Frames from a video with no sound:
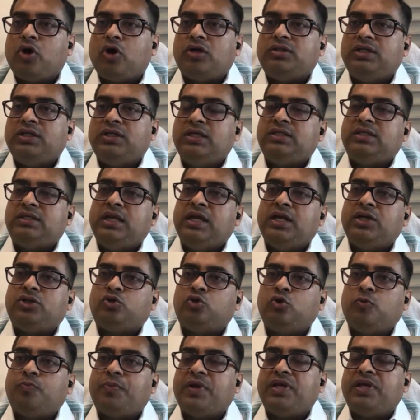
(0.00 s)
because these
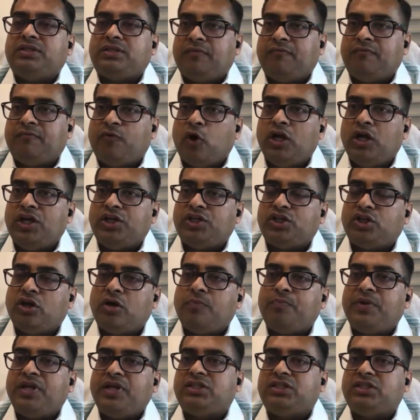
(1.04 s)
leads to
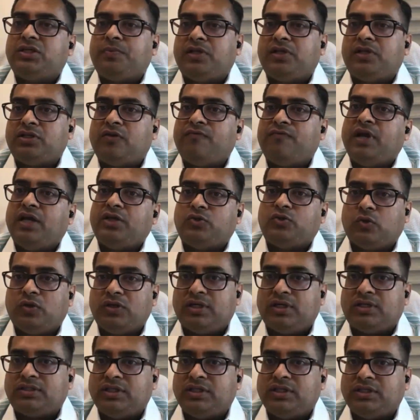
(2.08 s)
violation of principles of
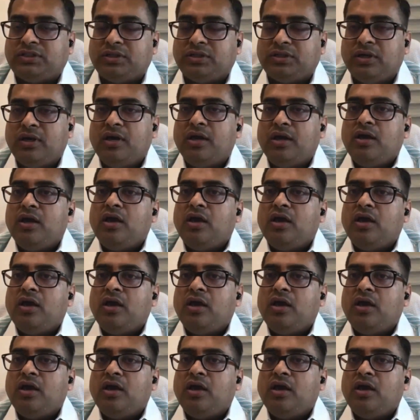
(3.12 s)
natural justice.